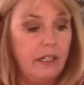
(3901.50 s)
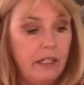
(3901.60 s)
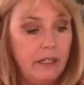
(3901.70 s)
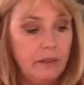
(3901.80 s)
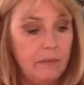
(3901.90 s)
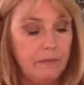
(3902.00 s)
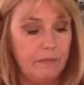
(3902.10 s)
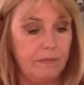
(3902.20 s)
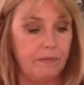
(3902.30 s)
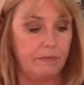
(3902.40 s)
Um,
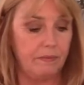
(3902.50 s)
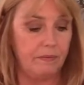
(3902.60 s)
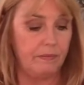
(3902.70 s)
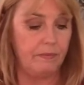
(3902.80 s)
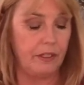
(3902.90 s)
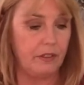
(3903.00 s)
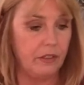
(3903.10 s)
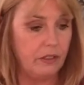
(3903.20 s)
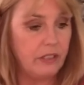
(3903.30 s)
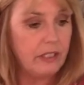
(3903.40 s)

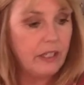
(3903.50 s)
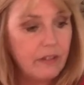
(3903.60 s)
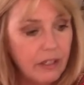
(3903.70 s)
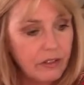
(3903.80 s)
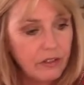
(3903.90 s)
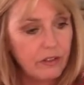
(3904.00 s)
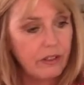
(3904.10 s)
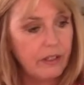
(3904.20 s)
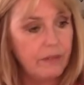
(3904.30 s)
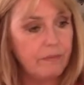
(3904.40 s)
should have said that,
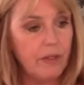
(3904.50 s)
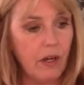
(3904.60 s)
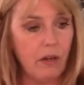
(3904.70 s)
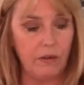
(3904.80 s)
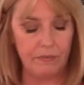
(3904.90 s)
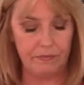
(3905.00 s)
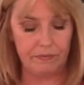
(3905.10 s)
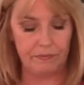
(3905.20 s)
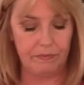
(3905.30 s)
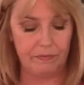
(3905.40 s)
shouldn't I? Oh,
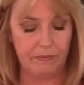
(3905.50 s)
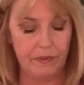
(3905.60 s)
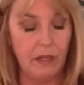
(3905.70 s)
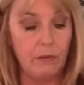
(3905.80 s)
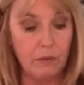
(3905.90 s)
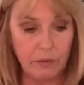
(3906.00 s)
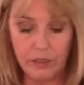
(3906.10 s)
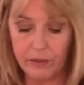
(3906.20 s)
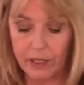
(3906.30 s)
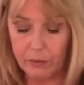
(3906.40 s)
well, we'll
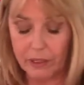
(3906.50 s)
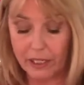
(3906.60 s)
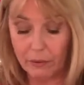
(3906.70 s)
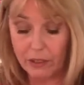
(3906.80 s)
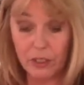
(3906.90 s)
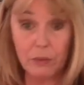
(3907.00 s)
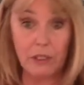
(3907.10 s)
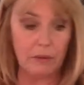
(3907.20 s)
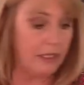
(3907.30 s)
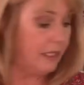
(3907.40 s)
do it that way anyway because we're
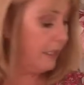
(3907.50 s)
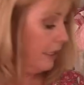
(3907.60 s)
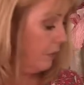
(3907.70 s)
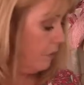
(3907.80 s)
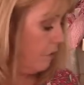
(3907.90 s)
doing it now.